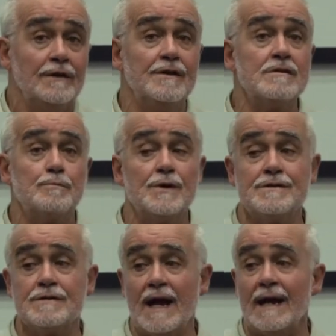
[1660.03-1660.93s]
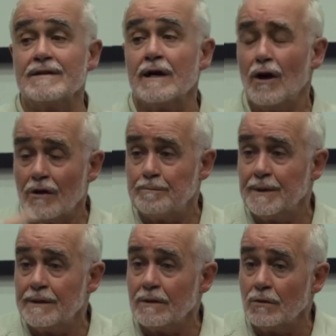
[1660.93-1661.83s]
this prison as a
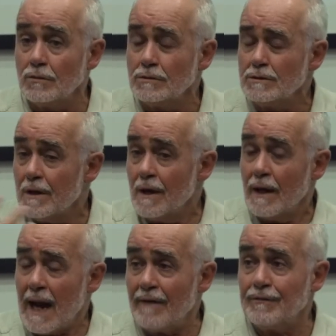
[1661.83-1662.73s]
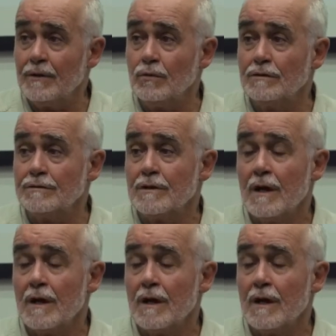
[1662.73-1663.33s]
hospital afterwards.